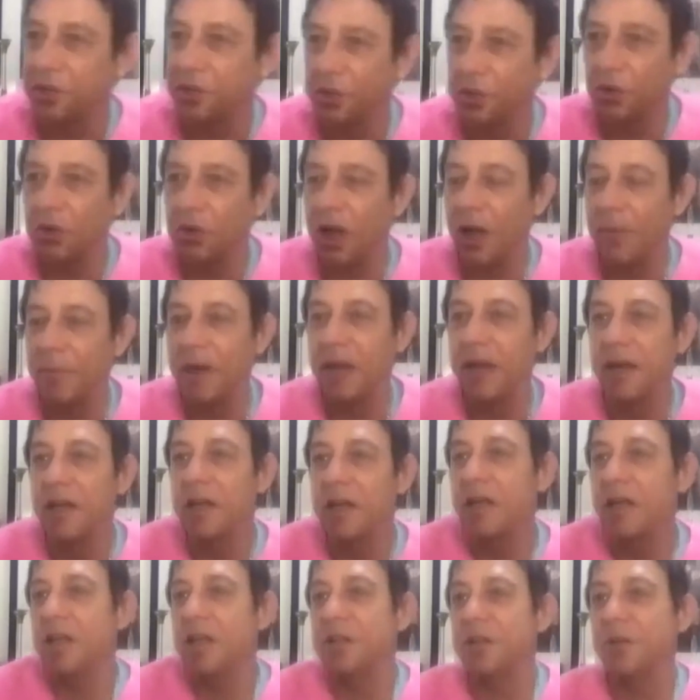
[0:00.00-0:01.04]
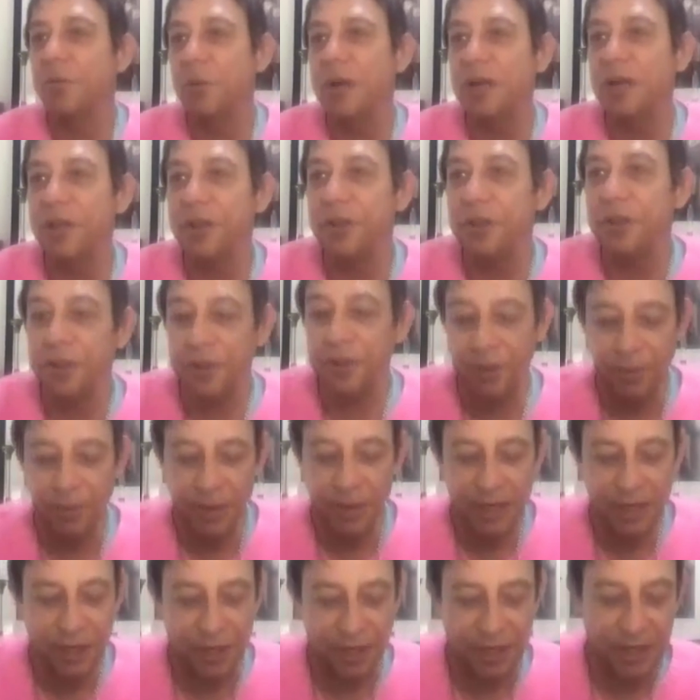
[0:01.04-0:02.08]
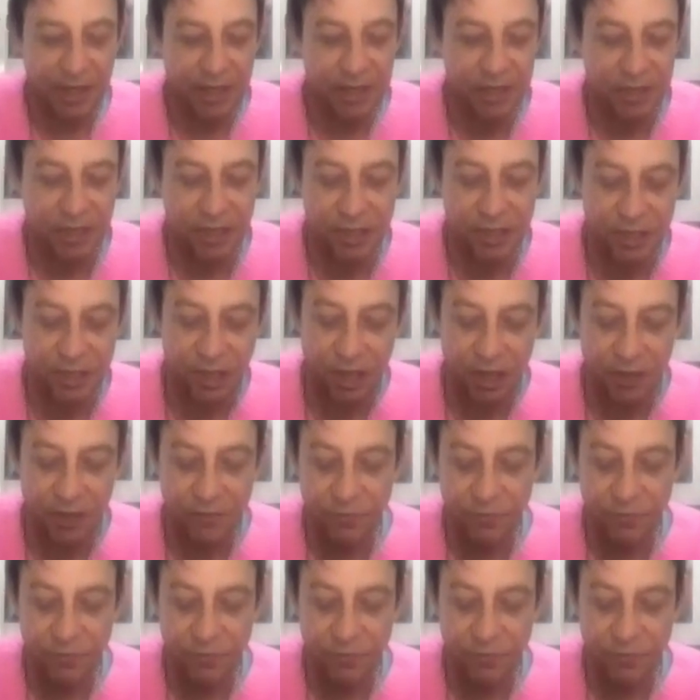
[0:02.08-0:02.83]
at all. Really? I mean, the weird thing is, since